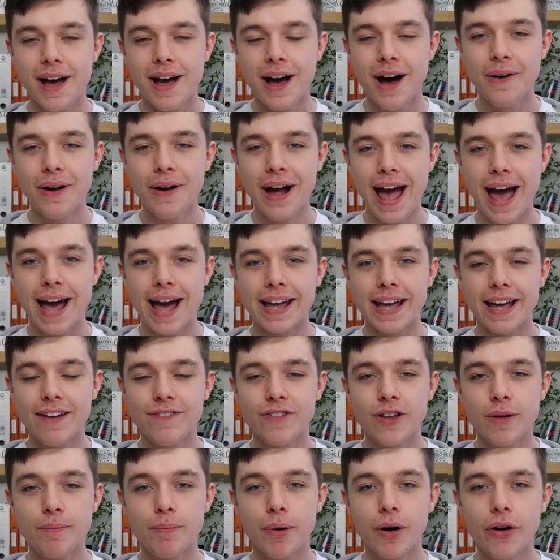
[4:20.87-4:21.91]
Okay,
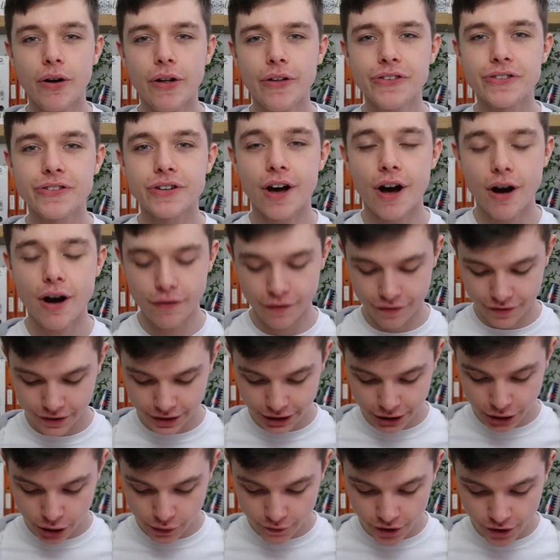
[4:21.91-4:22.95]
if you paused,
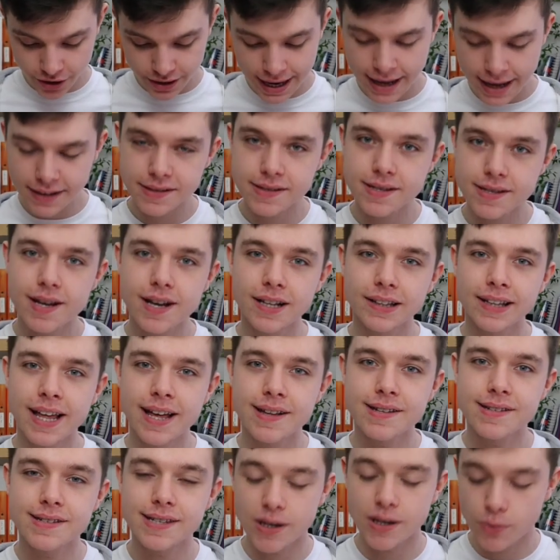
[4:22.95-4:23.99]
hopefully you've got an answer.
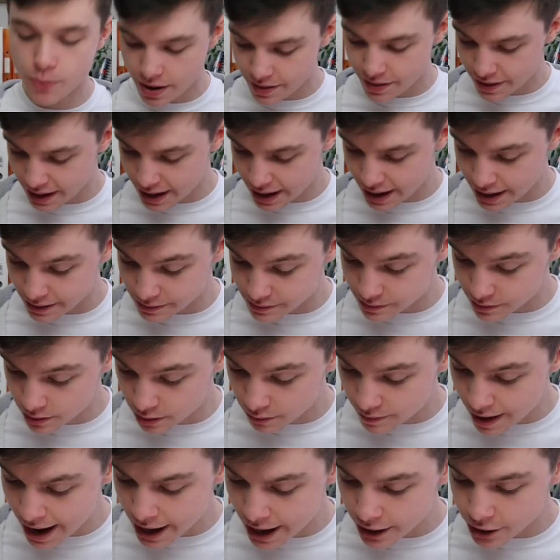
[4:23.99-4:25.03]
Let's see whether it's
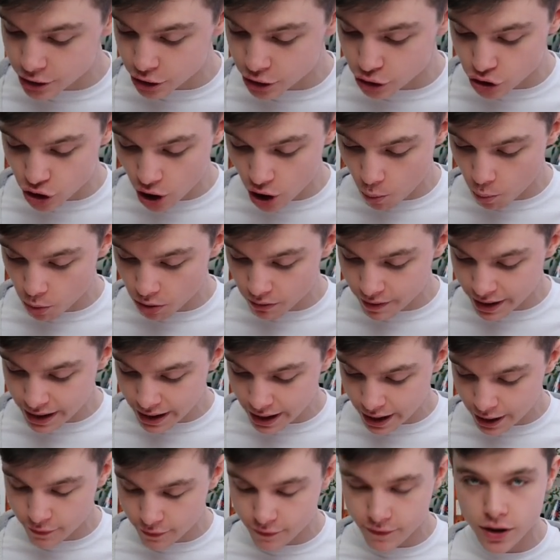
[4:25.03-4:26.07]
correct. Don't worry
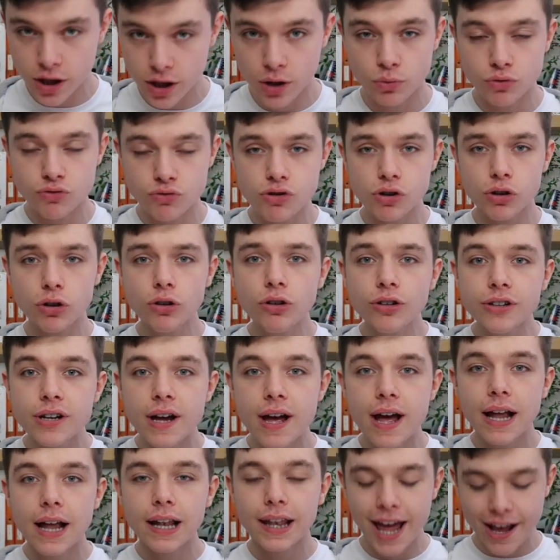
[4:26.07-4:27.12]
if you struggled,
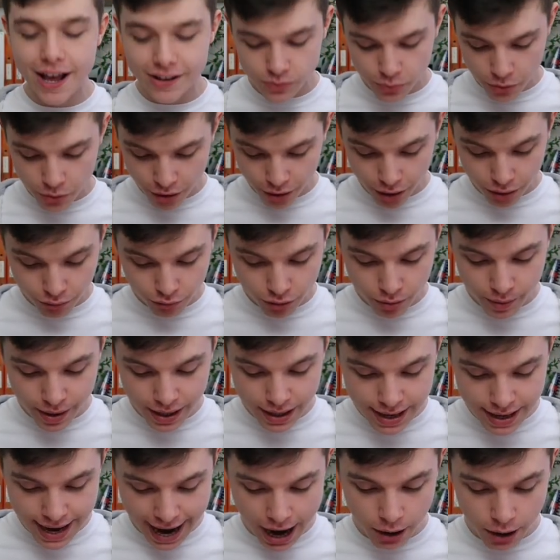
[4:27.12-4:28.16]
let's work through it
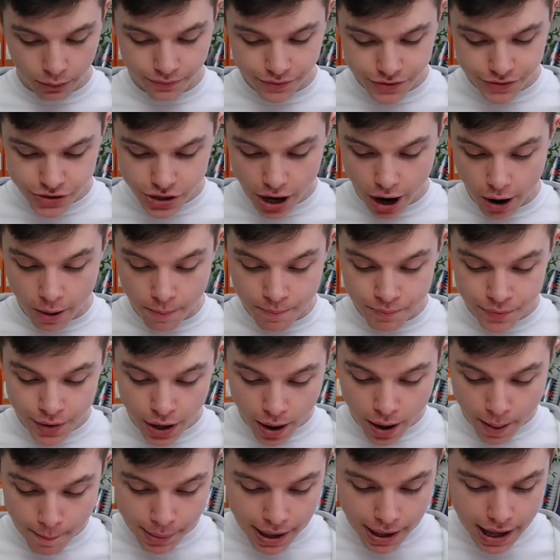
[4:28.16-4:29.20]
now. So,
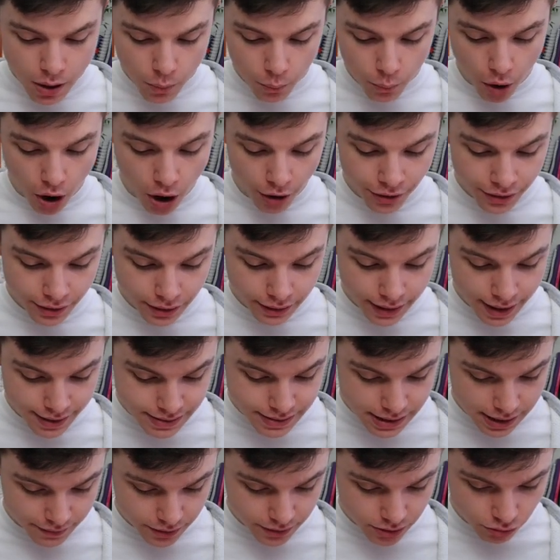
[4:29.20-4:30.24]
part 1,
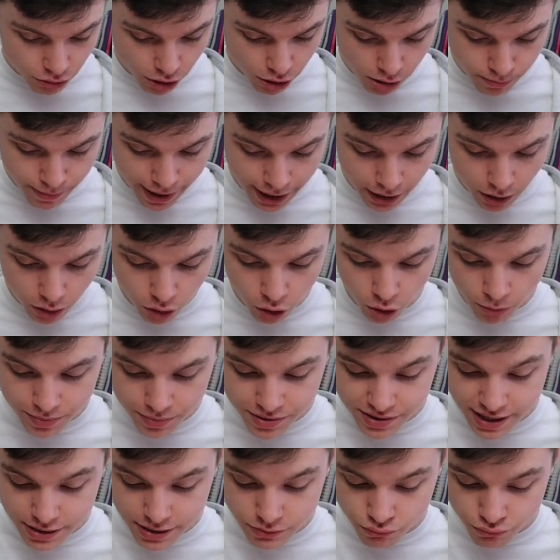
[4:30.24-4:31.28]
let's have a scroll back up,
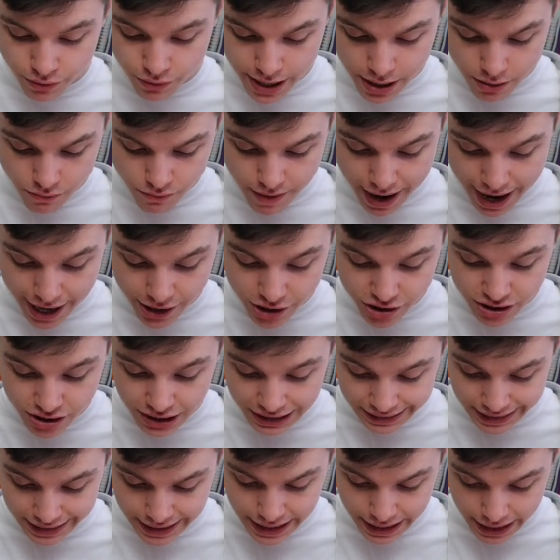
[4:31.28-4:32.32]
says rearrange the
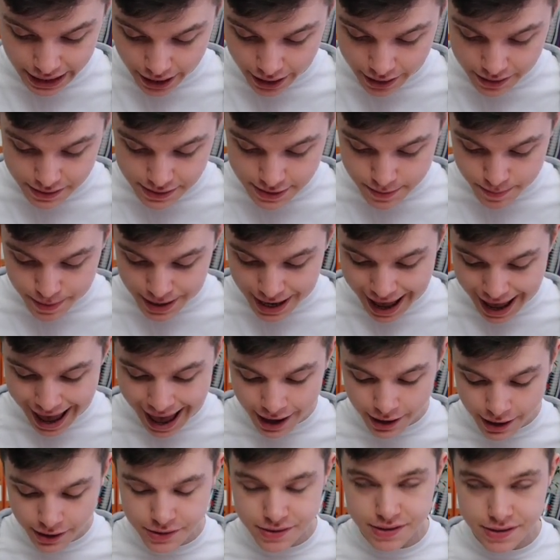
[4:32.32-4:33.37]
linear to be
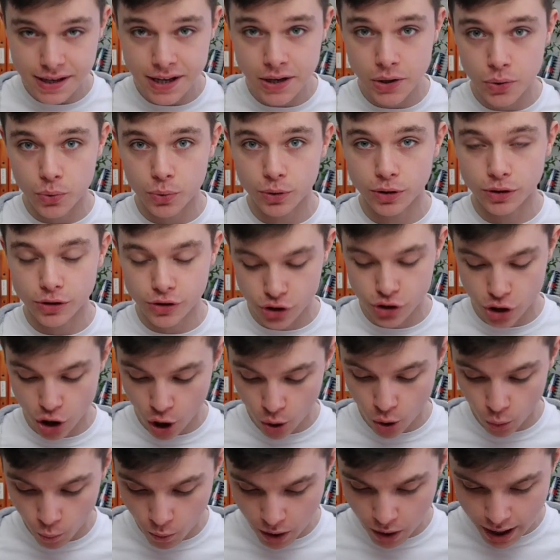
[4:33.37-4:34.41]
x equals
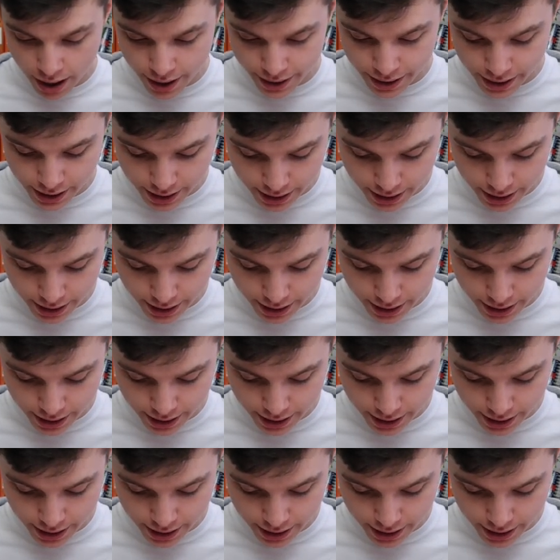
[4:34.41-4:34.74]
or y